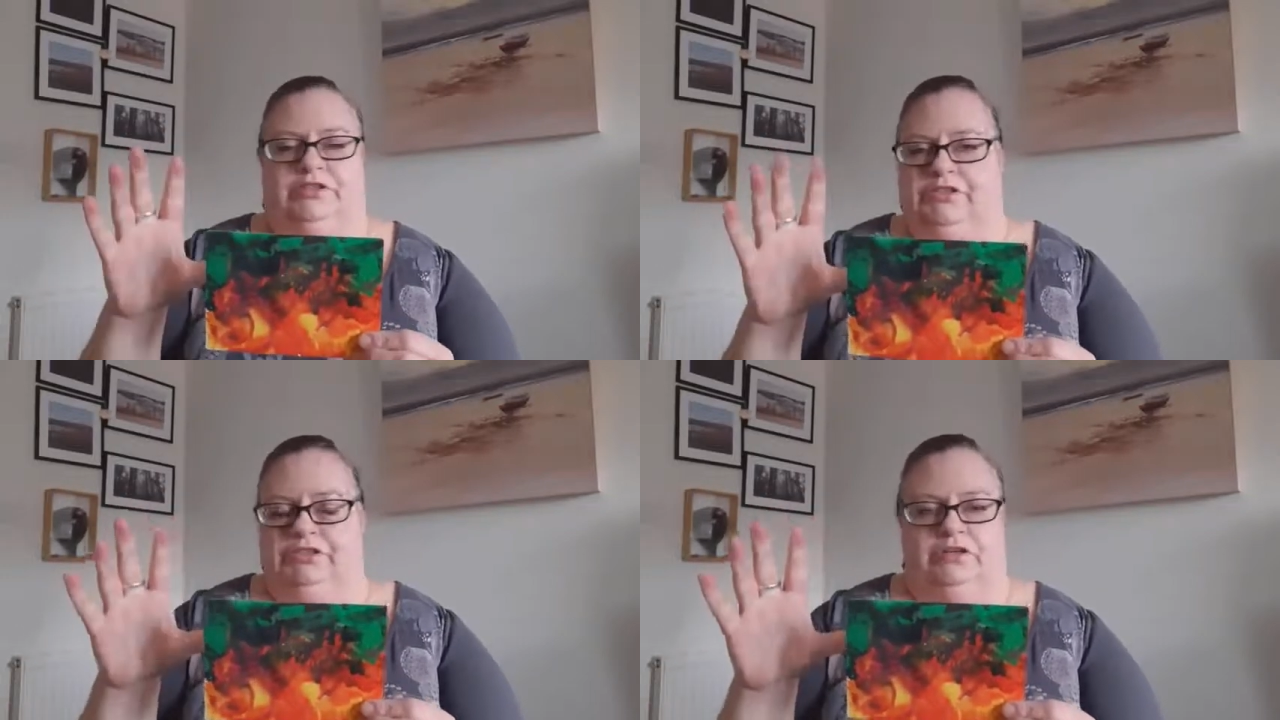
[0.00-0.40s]

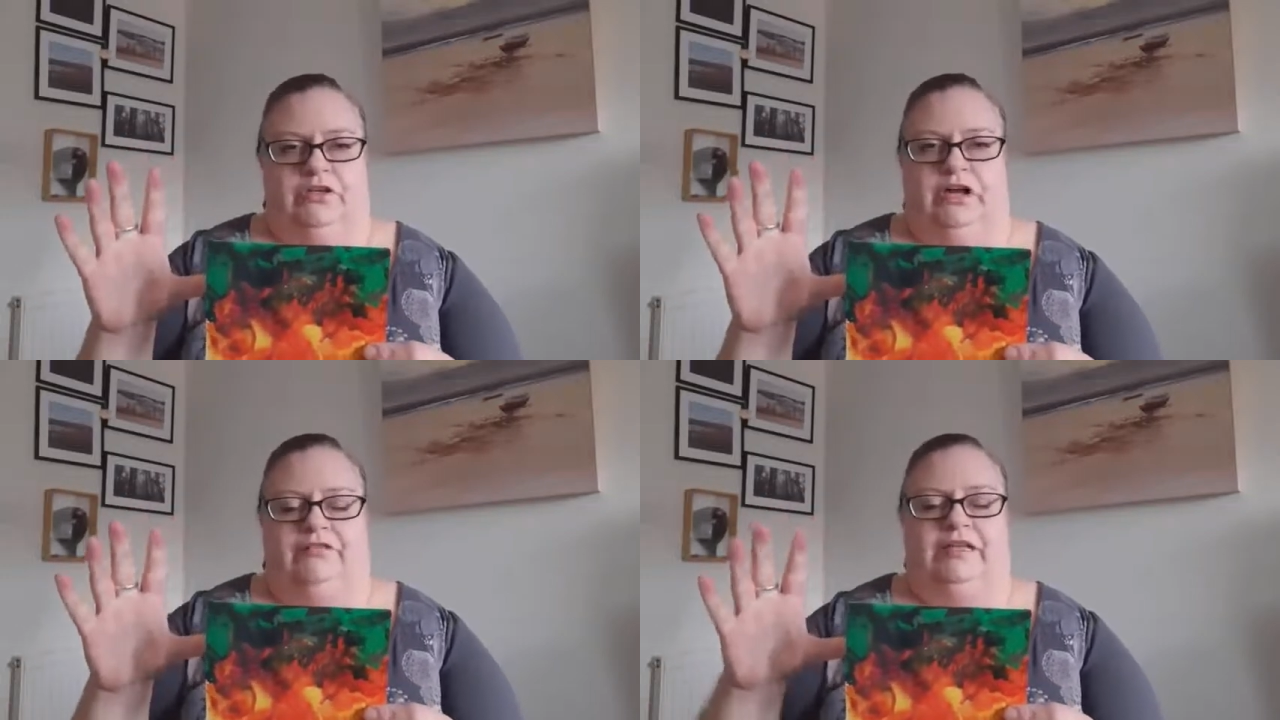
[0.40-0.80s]
do not
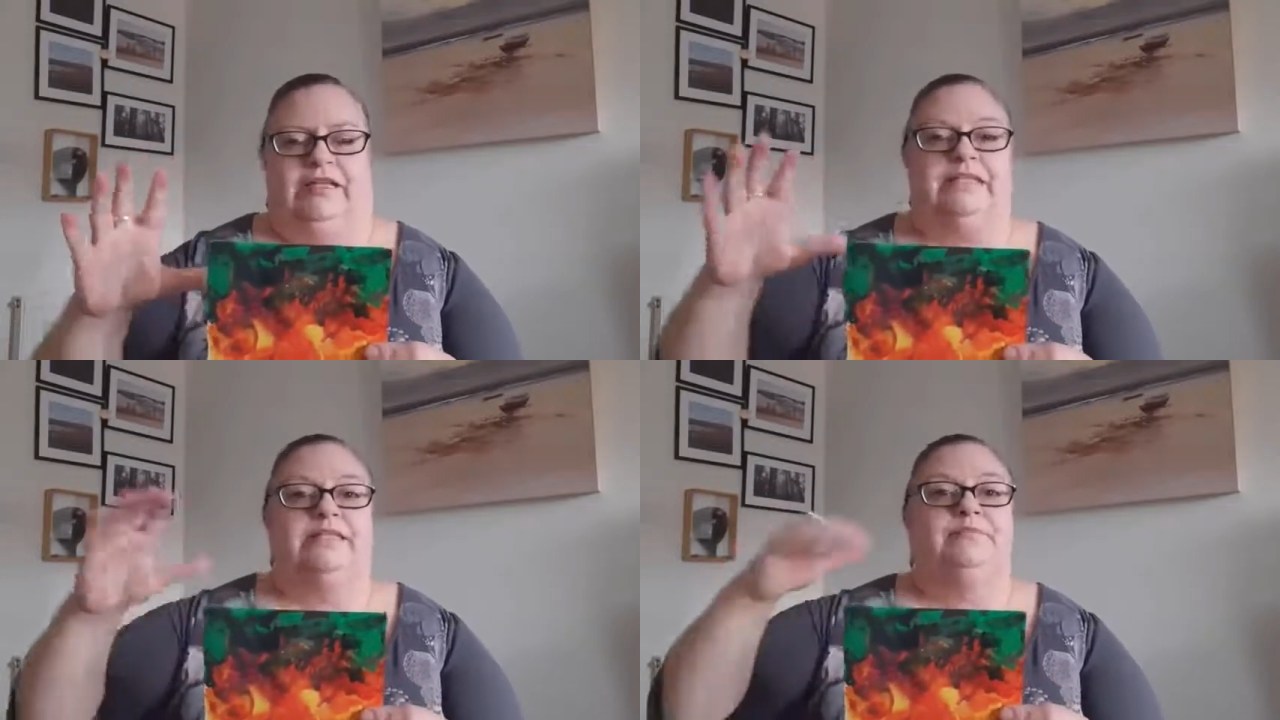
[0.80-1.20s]
laugh at
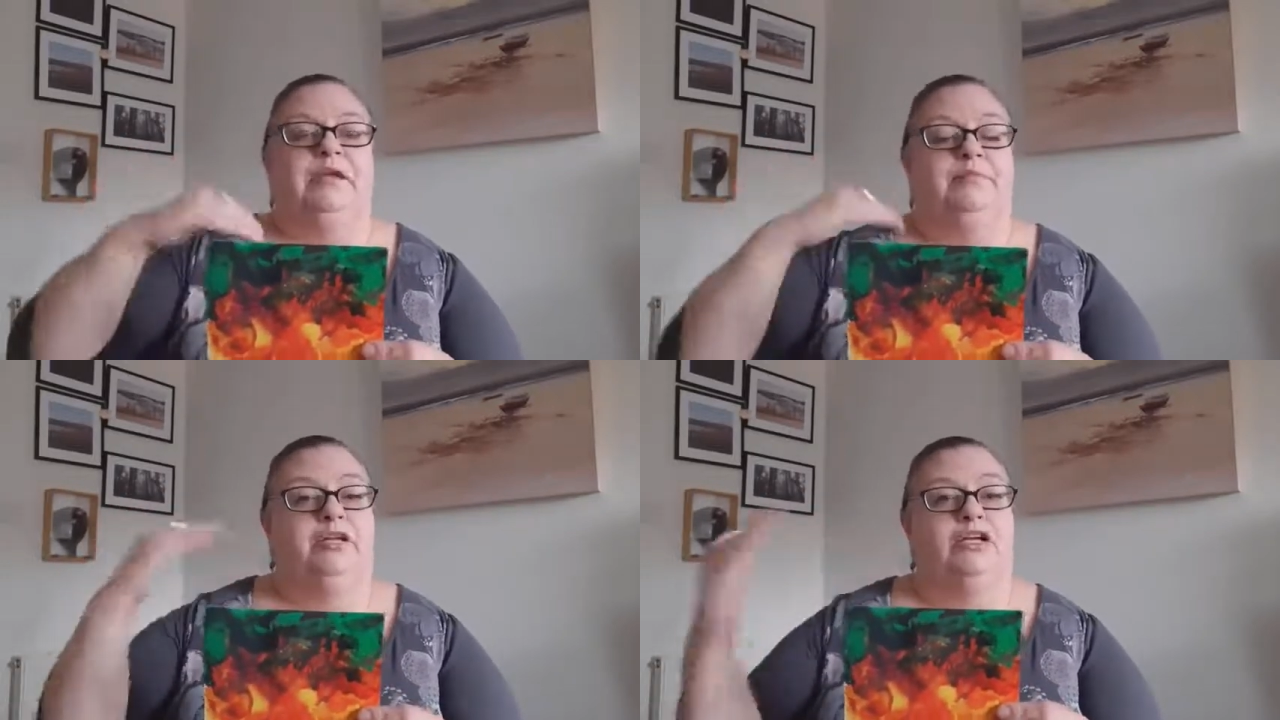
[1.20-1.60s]
this,
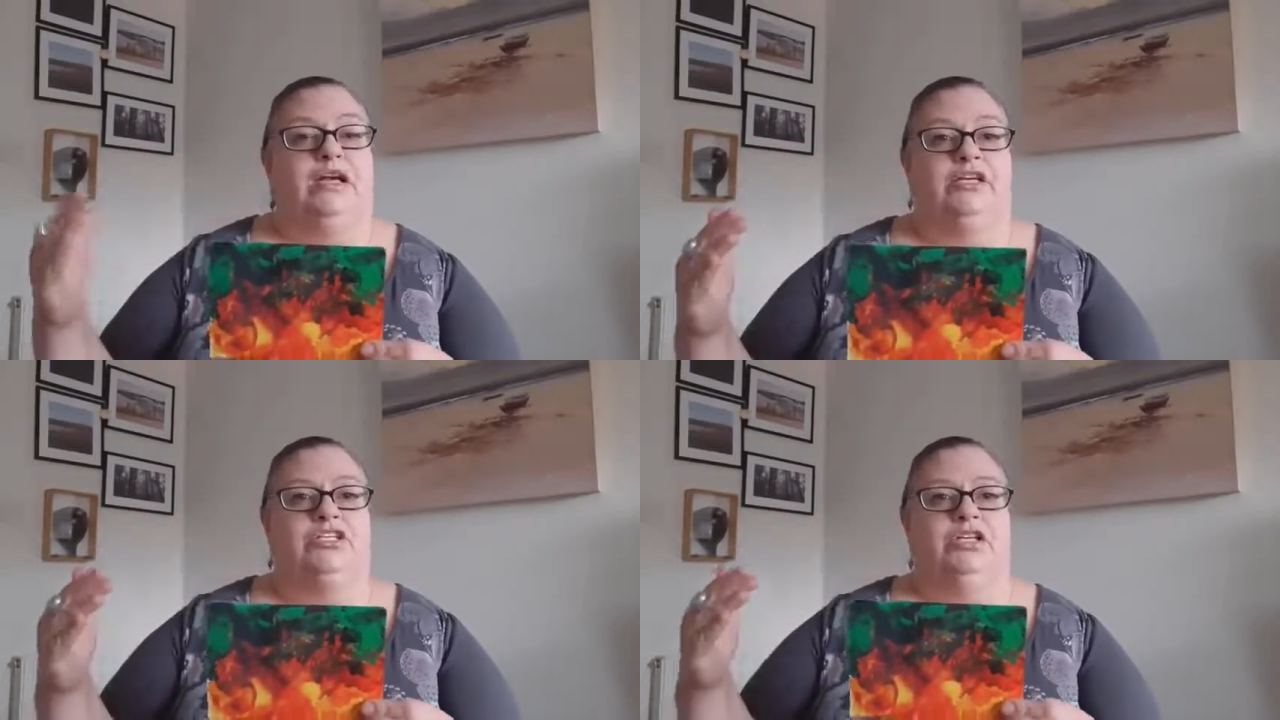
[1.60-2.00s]
people are
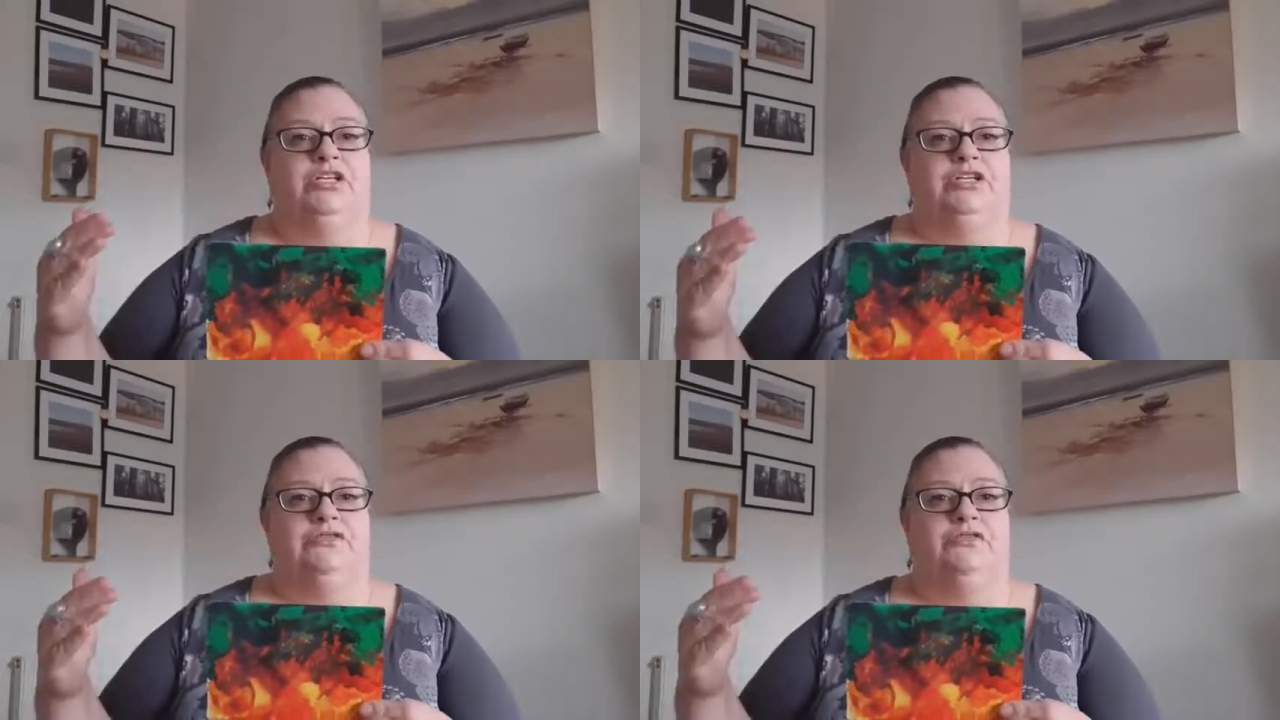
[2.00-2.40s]
actually
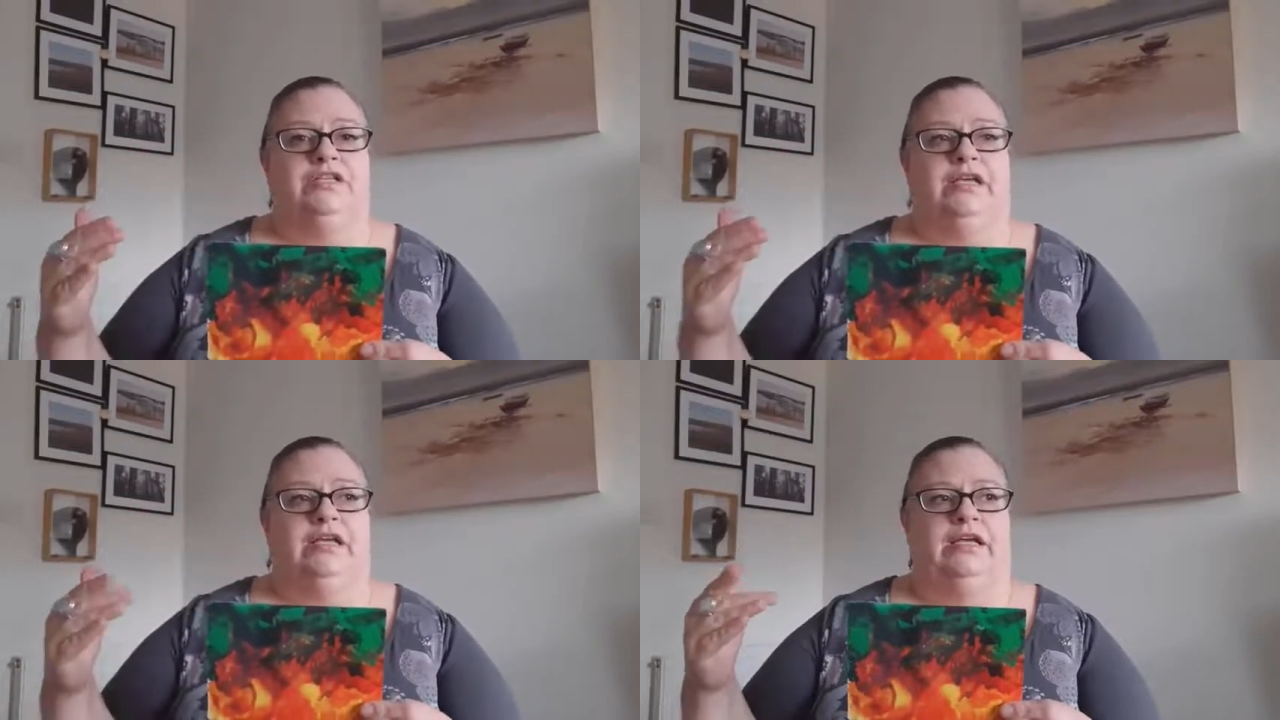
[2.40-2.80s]

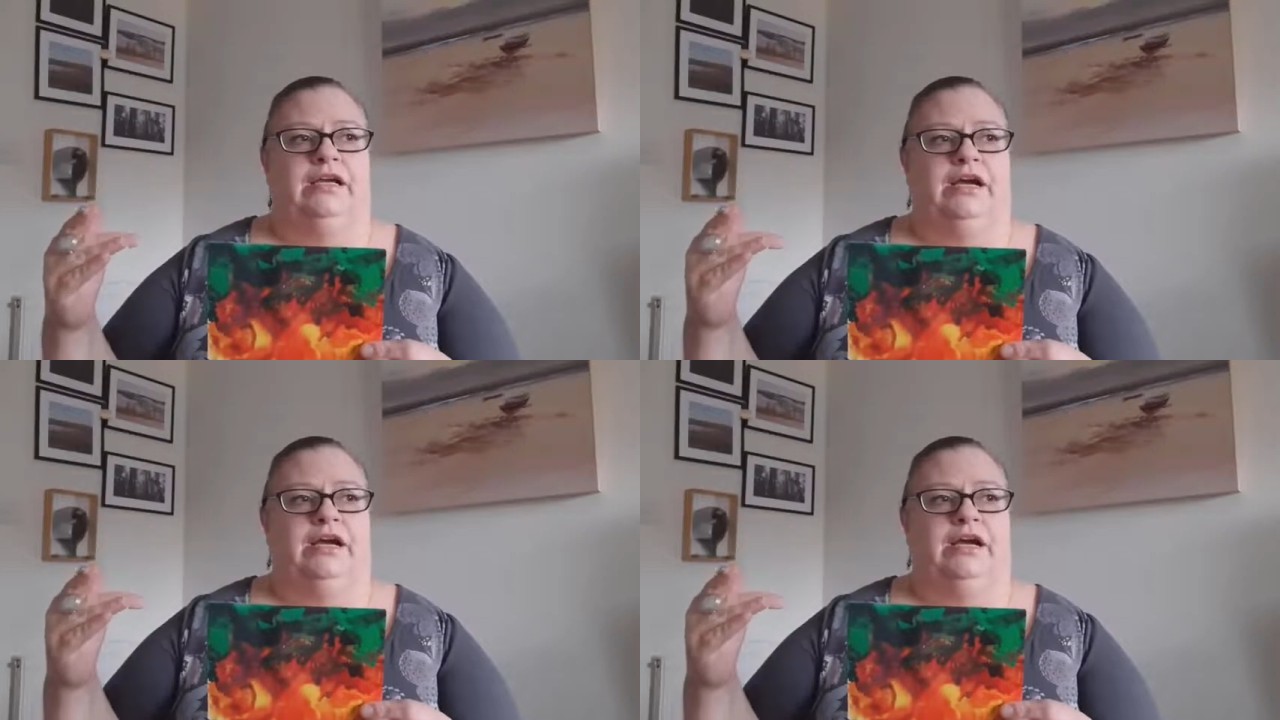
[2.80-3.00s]
using